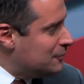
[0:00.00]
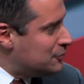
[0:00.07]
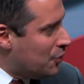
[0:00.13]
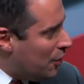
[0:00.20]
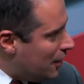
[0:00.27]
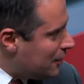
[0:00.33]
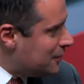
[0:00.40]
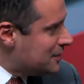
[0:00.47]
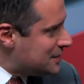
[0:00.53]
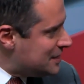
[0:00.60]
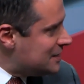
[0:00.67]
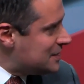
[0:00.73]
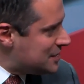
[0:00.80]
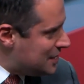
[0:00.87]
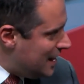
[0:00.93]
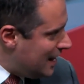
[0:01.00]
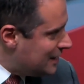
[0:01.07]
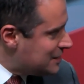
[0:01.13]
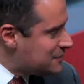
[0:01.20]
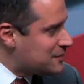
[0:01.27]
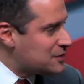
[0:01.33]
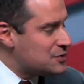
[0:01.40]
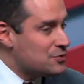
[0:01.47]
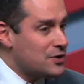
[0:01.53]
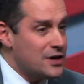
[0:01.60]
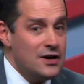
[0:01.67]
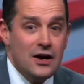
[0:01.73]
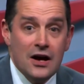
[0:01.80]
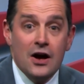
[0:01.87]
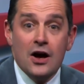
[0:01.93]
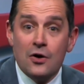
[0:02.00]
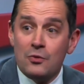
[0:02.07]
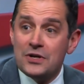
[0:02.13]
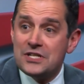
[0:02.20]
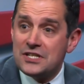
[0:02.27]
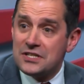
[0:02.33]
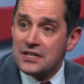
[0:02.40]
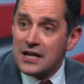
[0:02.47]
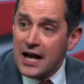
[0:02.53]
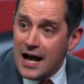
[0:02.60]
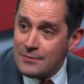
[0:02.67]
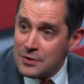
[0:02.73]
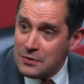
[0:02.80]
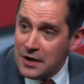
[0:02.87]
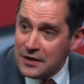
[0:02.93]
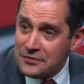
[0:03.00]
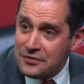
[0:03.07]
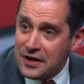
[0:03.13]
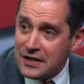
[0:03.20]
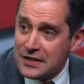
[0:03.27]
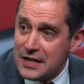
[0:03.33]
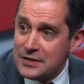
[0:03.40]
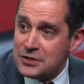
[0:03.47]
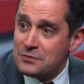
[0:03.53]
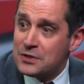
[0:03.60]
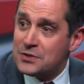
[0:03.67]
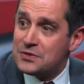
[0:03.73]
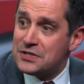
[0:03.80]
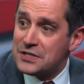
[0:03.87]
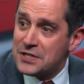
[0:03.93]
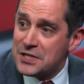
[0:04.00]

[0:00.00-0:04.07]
daughters and sons, Victoria, which is the Commonwealth Foundation, which was